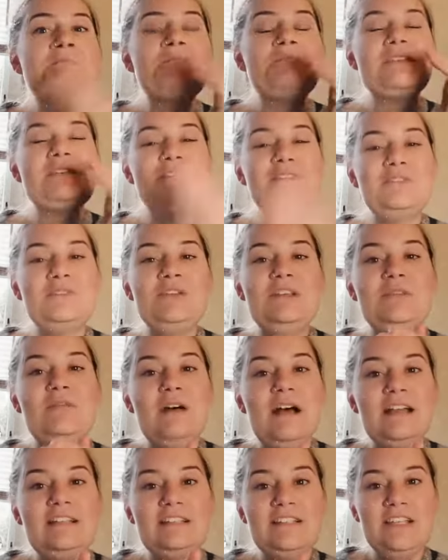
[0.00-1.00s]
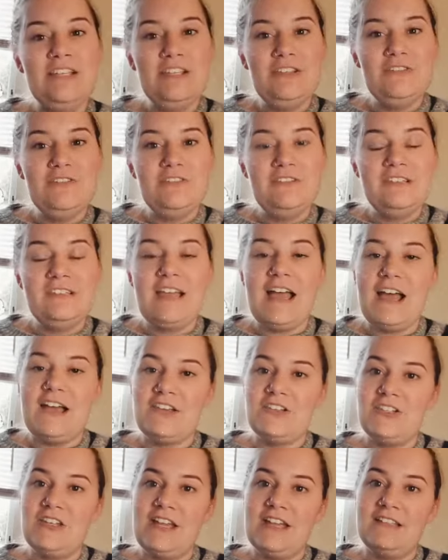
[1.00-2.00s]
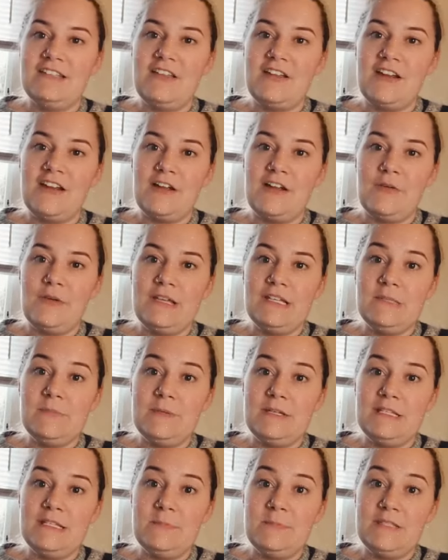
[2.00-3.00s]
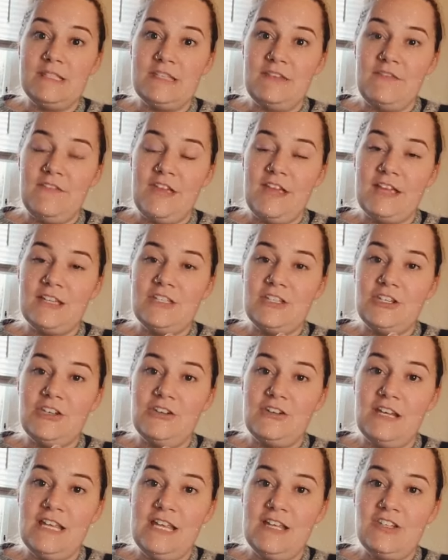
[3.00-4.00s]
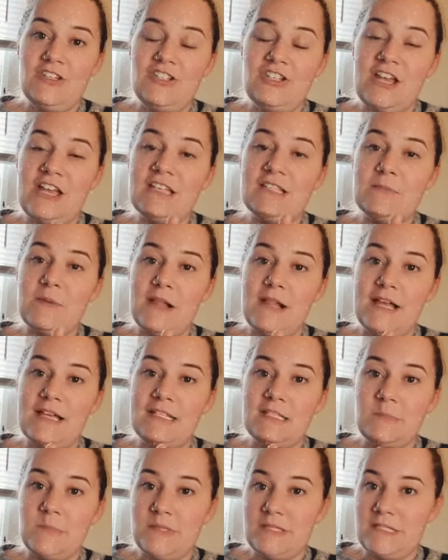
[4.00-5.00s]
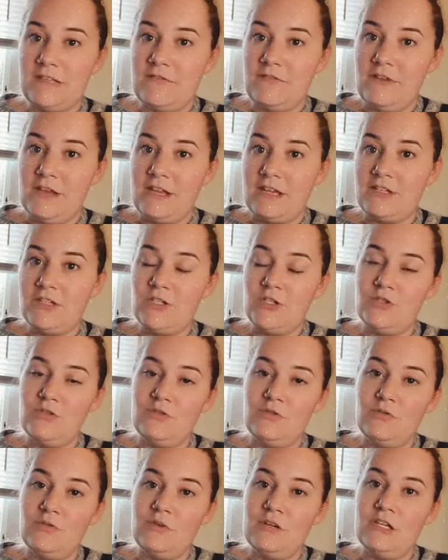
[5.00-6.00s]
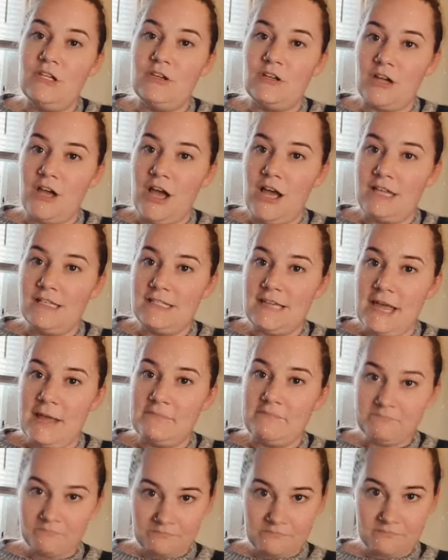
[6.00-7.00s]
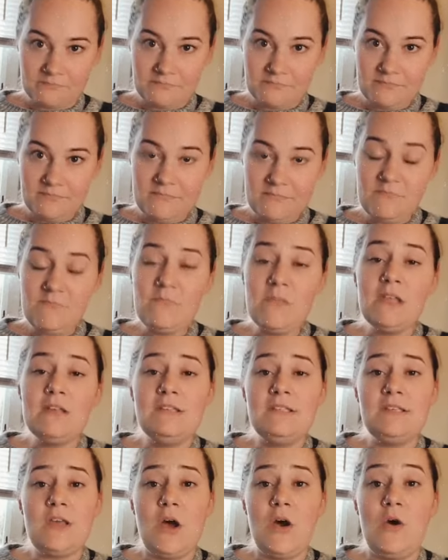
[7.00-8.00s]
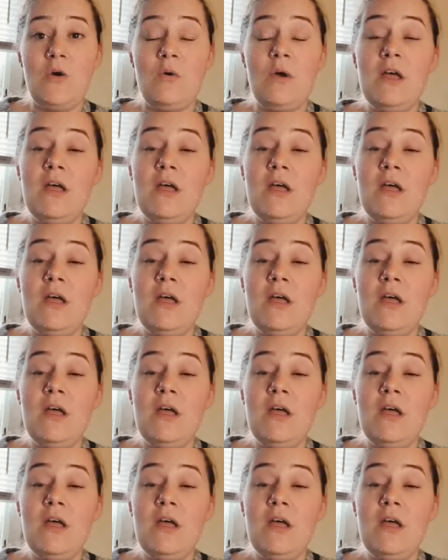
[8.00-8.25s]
So you want to use hashtags that are going to be specific to your niche as well as specific to your content. So